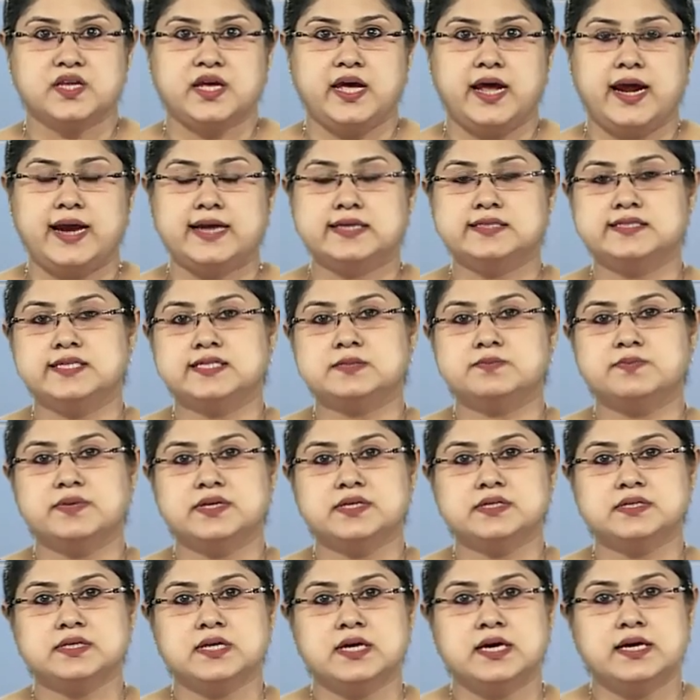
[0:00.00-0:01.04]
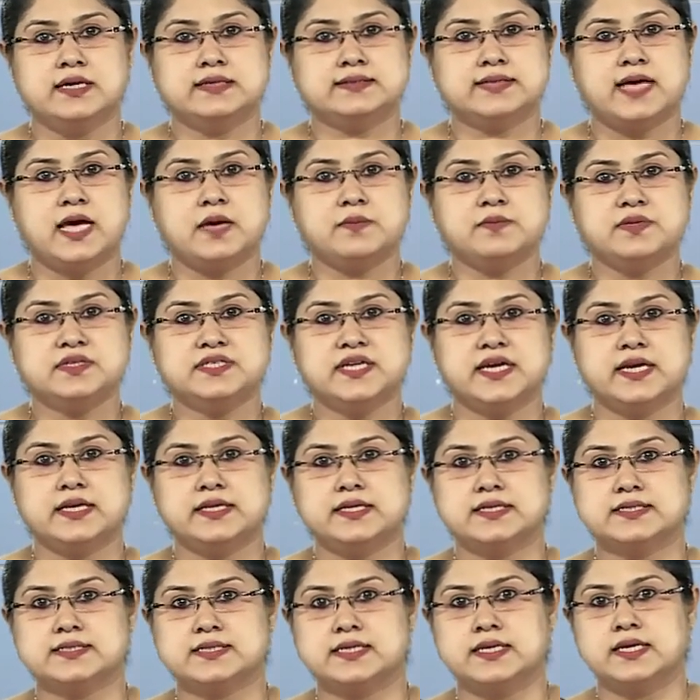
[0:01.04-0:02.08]
Adjustment
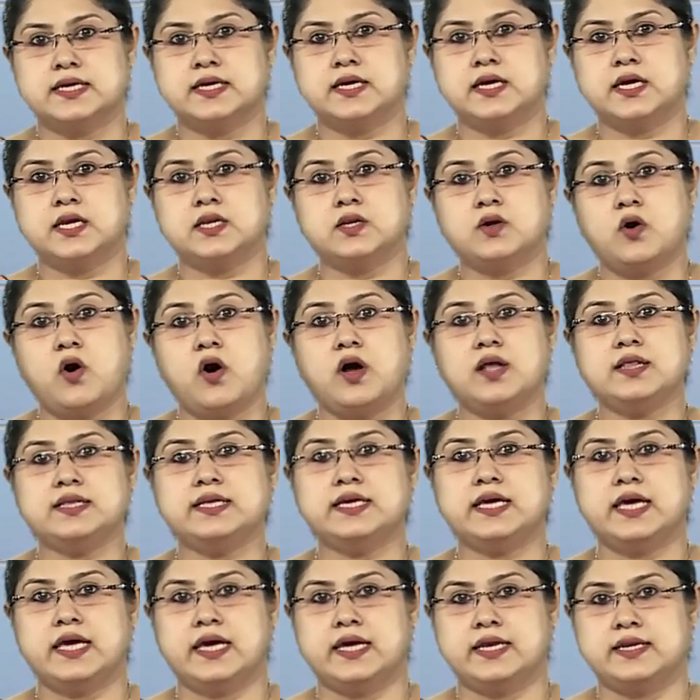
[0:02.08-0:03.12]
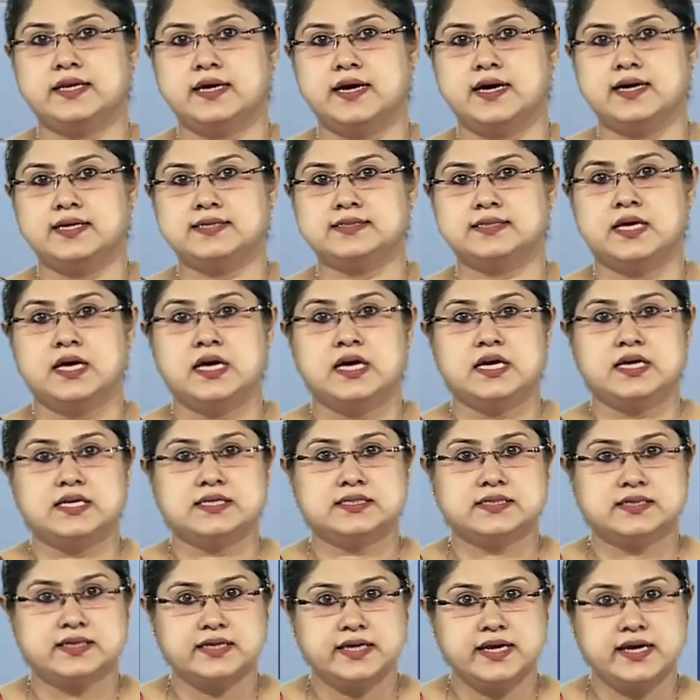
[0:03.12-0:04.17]
simultaneously in all the areas
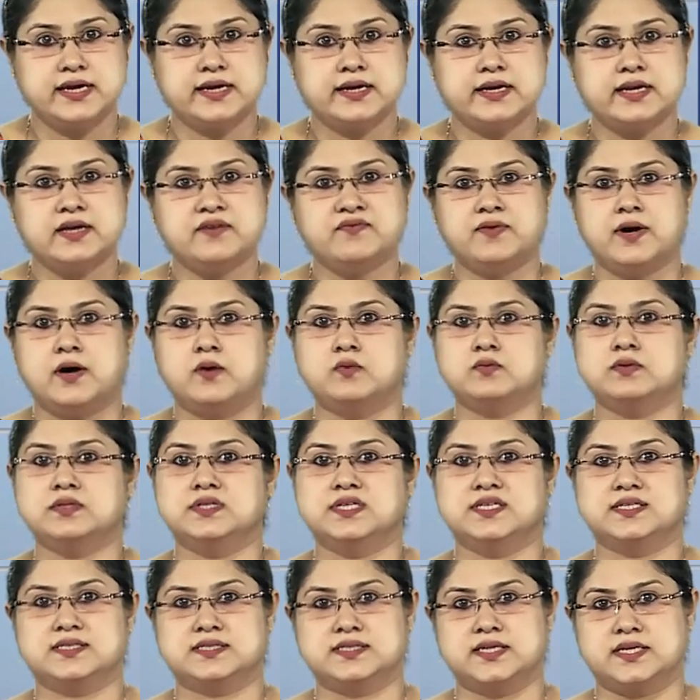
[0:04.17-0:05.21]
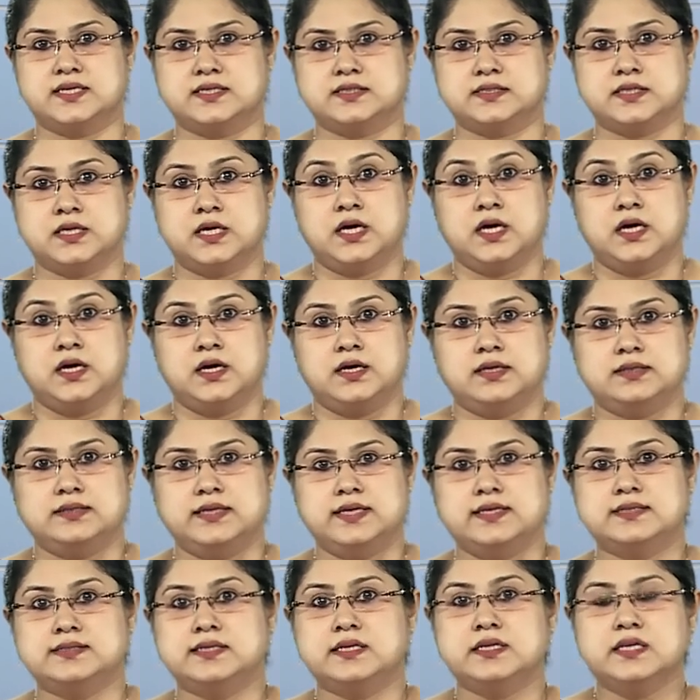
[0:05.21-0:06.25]
is rarely found these days.
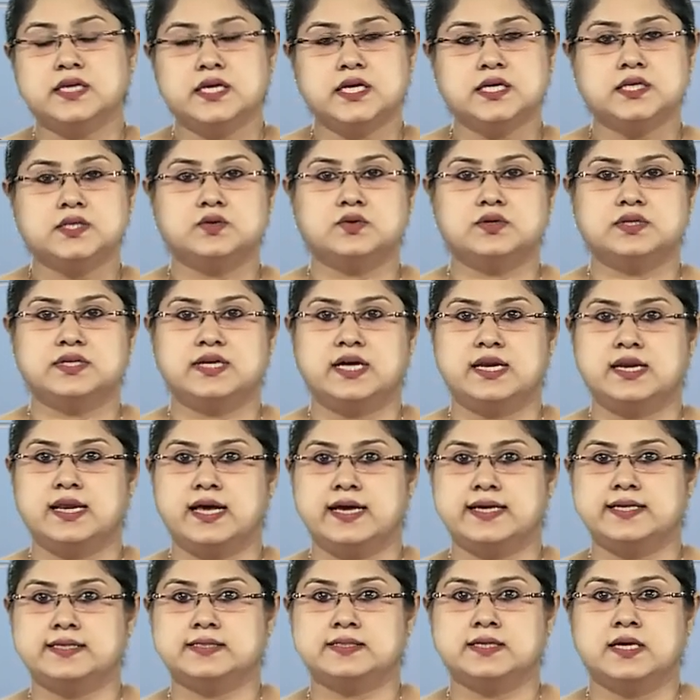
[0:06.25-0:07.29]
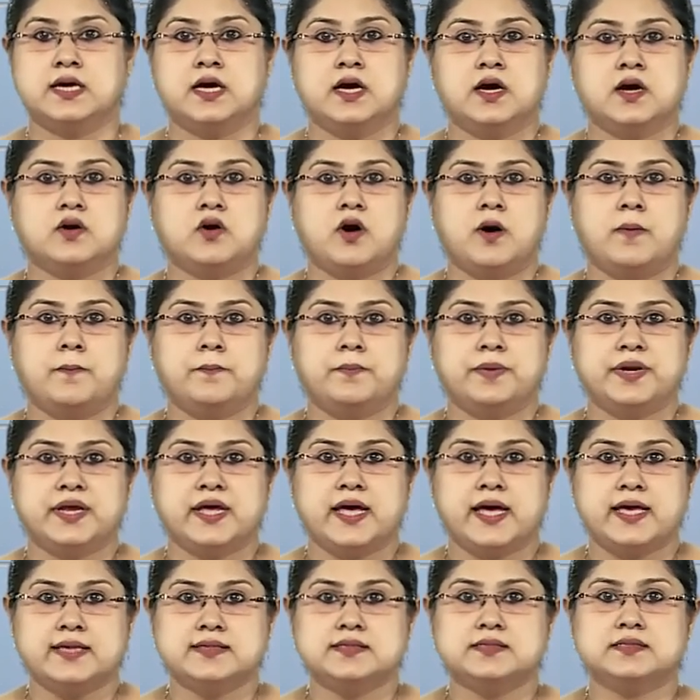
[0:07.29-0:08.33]
There is a need to realize
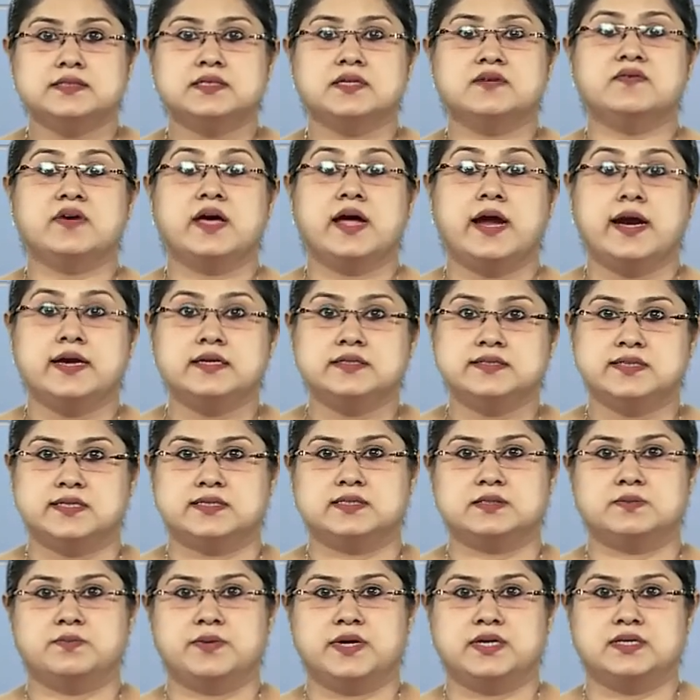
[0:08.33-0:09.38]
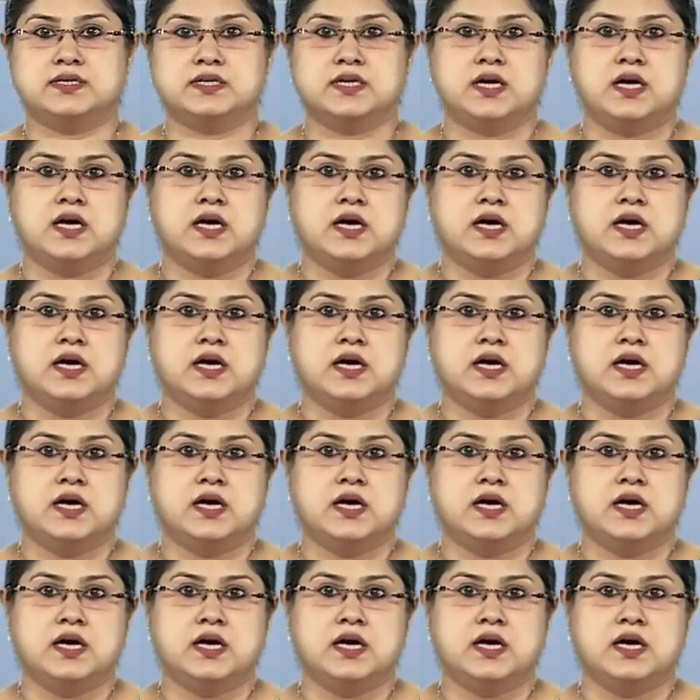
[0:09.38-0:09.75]
comprehensive adjustment.